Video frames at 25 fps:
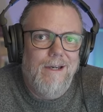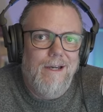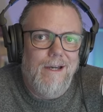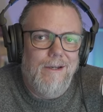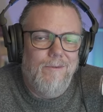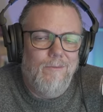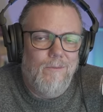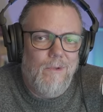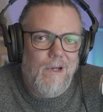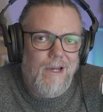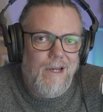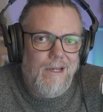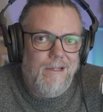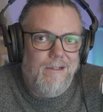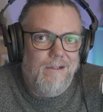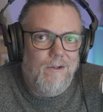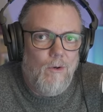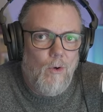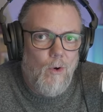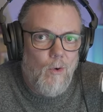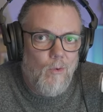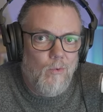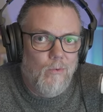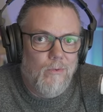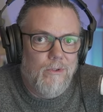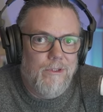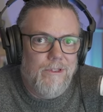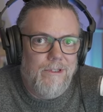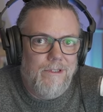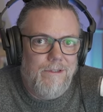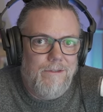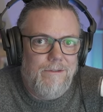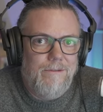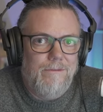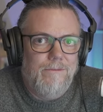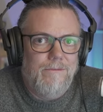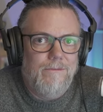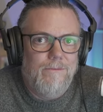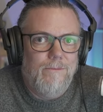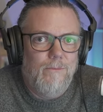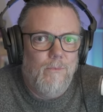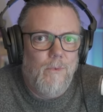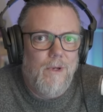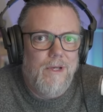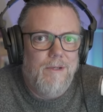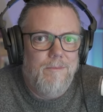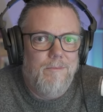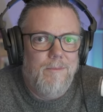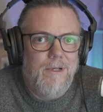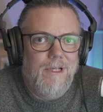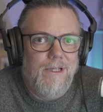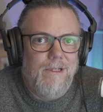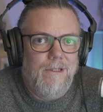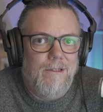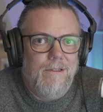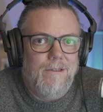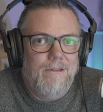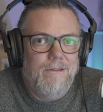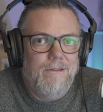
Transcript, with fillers: and, and only red meat.